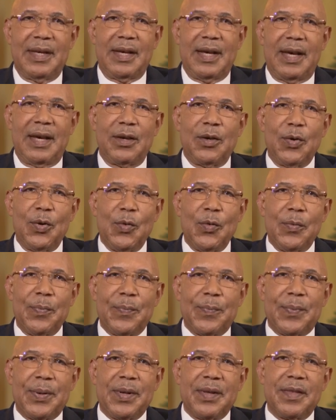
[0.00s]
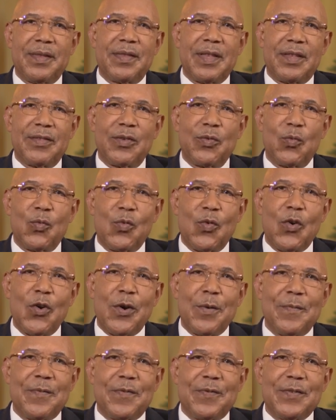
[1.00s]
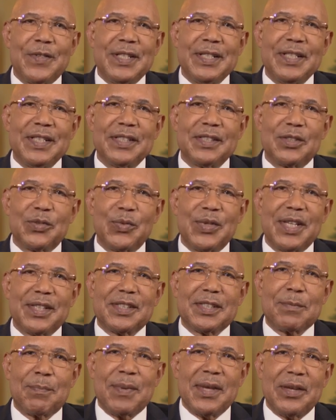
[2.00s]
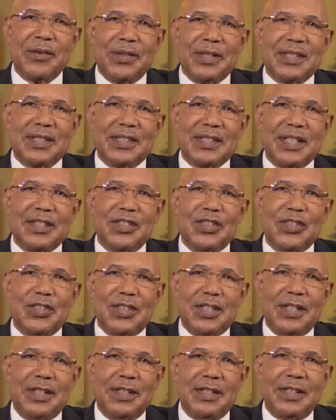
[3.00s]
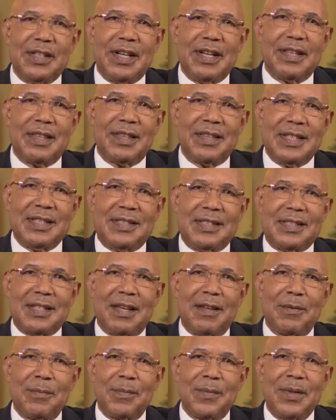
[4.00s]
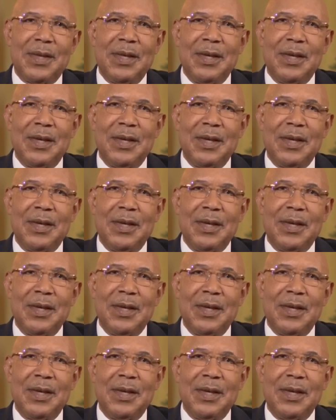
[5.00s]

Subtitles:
I hope that the warm feelings we experience and share at this time